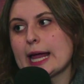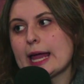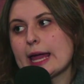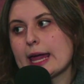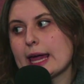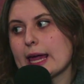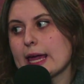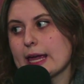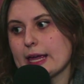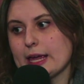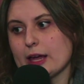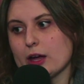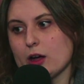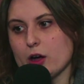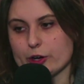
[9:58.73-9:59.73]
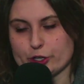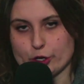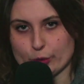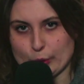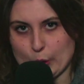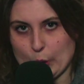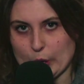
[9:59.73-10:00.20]
a audio
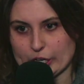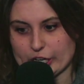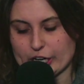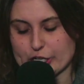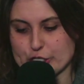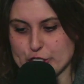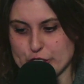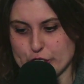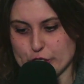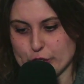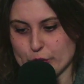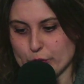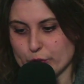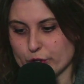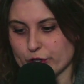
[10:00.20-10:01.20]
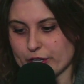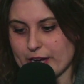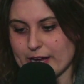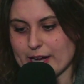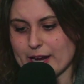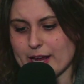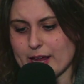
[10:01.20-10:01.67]
recorder to
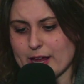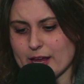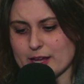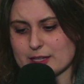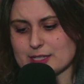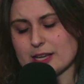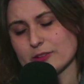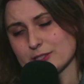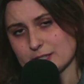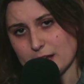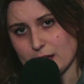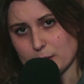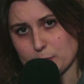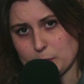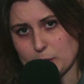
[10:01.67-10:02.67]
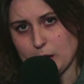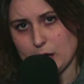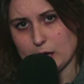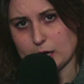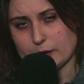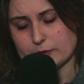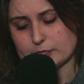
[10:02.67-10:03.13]
create a soundscape
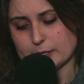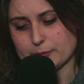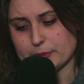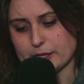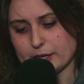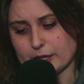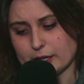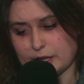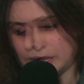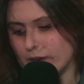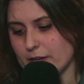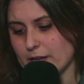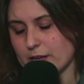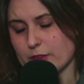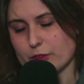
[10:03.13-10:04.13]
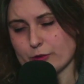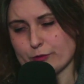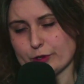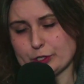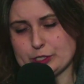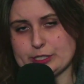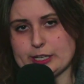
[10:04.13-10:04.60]
of something in the
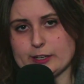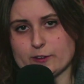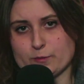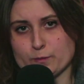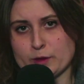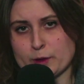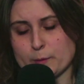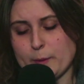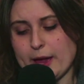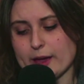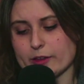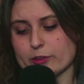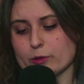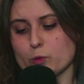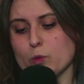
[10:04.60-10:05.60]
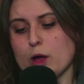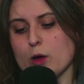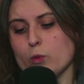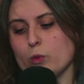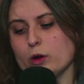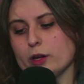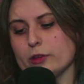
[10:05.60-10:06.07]
first scene of Macbeth.
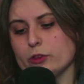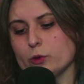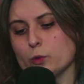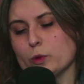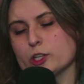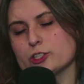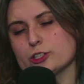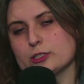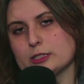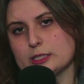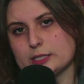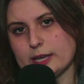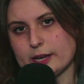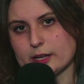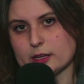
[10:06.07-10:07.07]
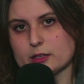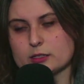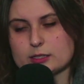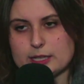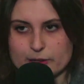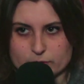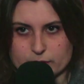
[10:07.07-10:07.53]
What would the witch's setting
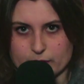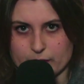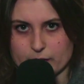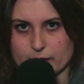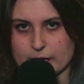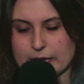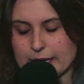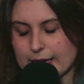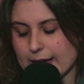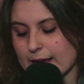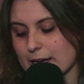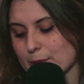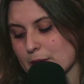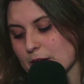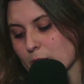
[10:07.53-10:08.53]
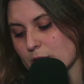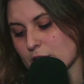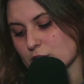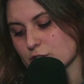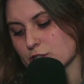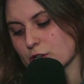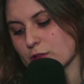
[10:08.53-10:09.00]
sound like? And I mean, we
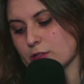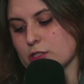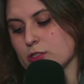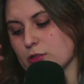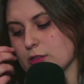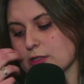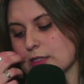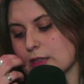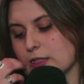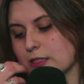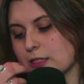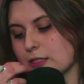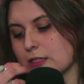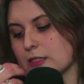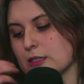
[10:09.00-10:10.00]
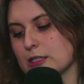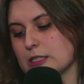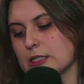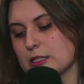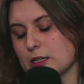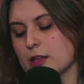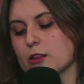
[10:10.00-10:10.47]
can show the students that this
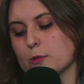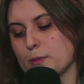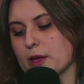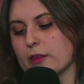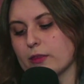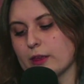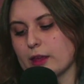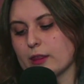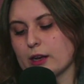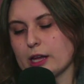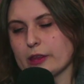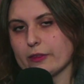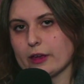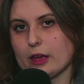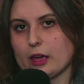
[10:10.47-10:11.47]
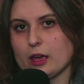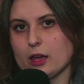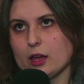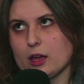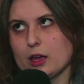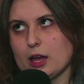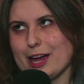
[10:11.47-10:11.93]
is another big thing that I think
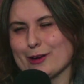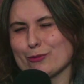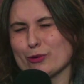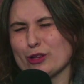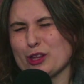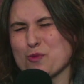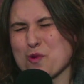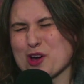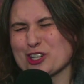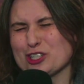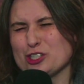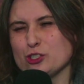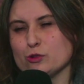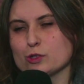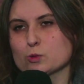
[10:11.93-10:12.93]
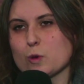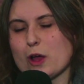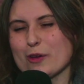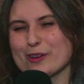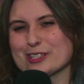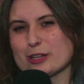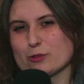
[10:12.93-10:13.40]
I really wanted to do as
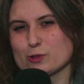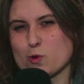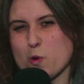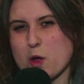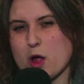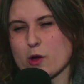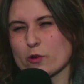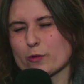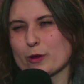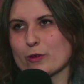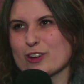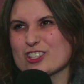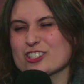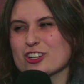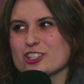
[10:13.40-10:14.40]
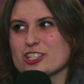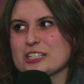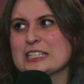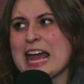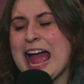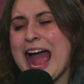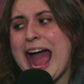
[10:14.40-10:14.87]
well as I was going on with my research,
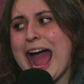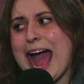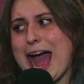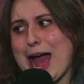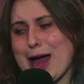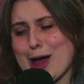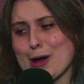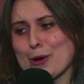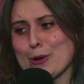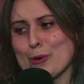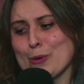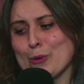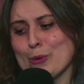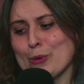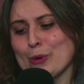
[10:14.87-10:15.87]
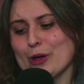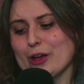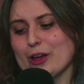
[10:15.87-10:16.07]
is how